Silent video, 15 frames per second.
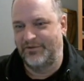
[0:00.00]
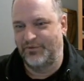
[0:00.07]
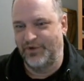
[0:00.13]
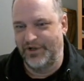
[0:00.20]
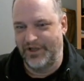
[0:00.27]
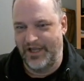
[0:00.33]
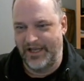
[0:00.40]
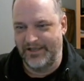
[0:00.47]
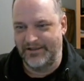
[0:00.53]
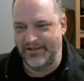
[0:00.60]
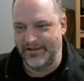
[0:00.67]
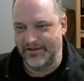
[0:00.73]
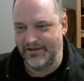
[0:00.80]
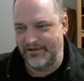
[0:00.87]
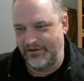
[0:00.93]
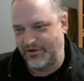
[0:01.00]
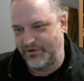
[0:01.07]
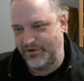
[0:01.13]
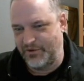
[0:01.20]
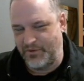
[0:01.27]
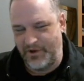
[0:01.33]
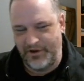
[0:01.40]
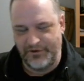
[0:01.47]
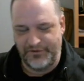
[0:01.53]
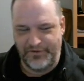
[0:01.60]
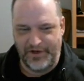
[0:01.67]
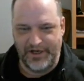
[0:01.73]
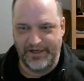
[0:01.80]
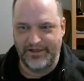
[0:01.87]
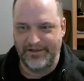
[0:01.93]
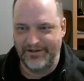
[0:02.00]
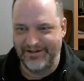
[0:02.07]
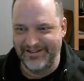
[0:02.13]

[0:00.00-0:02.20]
realizing, hey, the water's fine,